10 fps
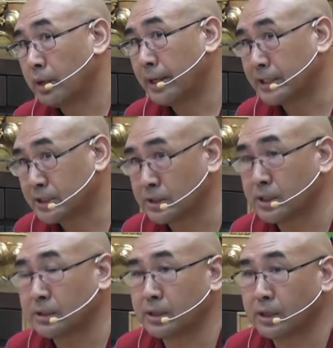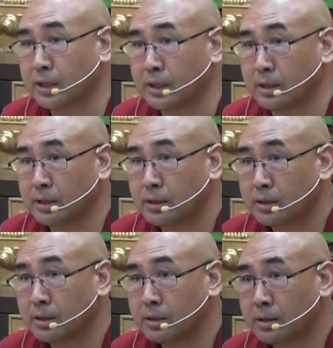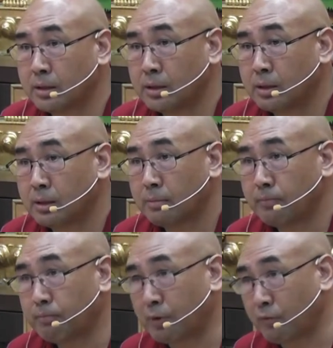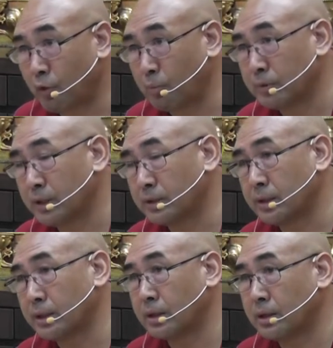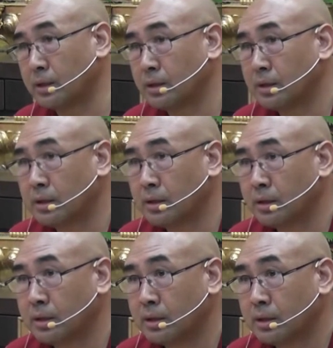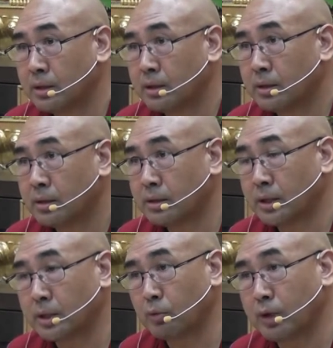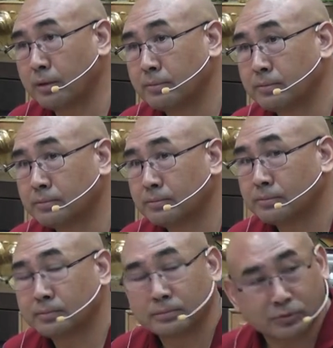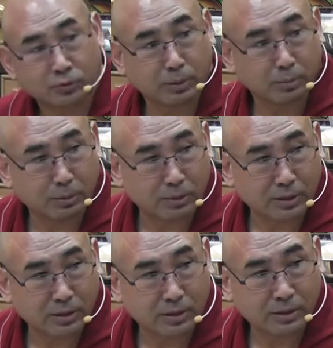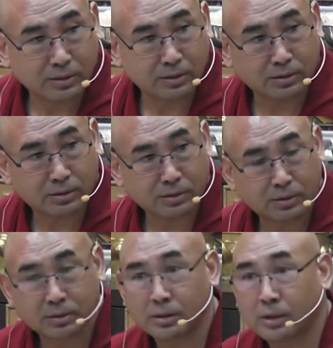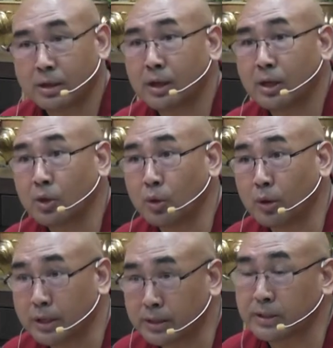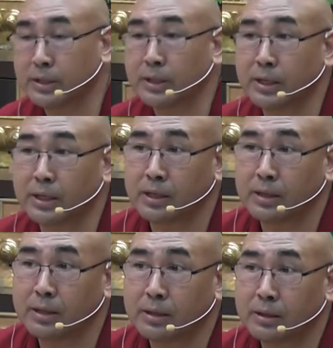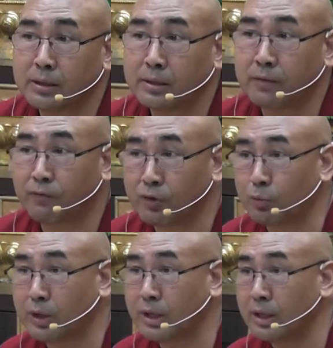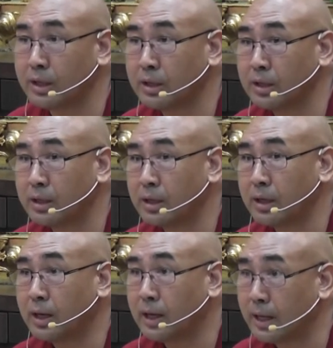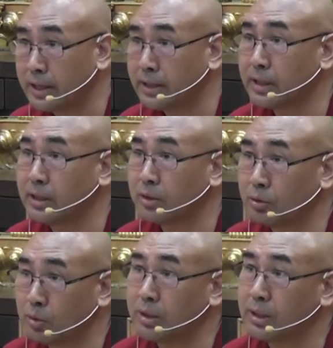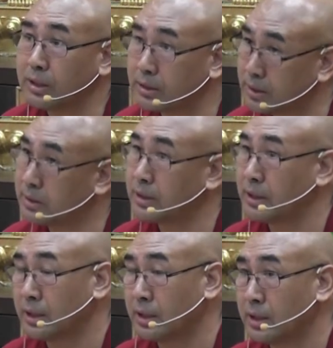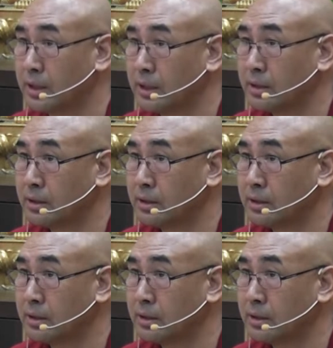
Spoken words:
action tantrayana, perform tantrayana, third one, do you remember? Yoga tantrayana, the fourth one, higher yoga tantrayana.